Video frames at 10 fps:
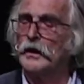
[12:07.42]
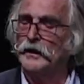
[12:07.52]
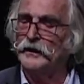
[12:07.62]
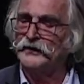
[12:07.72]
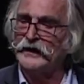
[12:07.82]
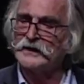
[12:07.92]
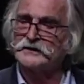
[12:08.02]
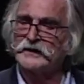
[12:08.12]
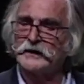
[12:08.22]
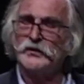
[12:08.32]
next
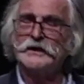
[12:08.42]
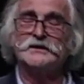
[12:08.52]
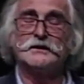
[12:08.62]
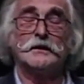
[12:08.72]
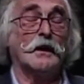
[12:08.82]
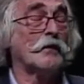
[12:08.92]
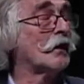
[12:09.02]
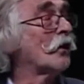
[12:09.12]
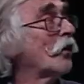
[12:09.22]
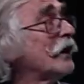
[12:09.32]
sequence,
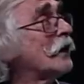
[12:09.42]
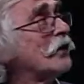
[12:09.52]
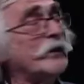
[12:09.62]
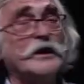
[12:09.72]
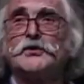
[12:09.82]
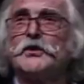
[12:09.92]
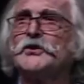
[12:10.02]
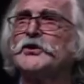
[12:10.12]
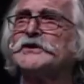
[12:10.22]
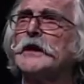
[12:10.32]
we are going to
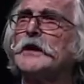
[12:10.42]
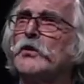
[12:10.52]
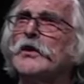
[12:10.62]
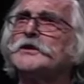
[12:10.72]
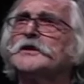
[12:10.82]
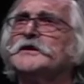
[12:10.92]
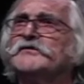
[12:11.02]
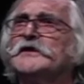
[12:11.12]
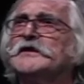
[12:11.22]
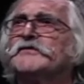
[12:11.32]
understand what is
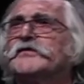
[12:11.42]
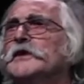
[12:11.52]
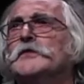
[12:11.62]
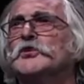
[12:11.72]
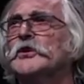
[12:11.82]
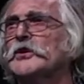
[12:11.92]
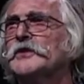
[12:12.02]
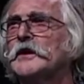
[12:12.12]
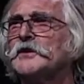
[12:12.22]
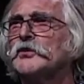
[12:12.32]
this fibrillar
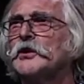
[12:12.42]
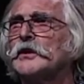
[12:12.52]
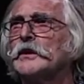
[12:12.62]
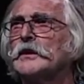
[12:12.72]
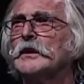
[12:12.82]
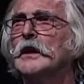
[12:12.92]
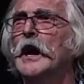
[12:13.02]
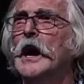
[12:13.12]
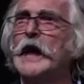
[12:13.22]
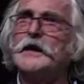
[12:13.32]
network.
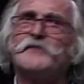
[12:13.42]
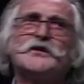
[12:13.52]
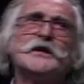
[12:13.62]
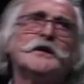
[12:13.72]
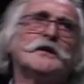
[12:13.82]
I have seen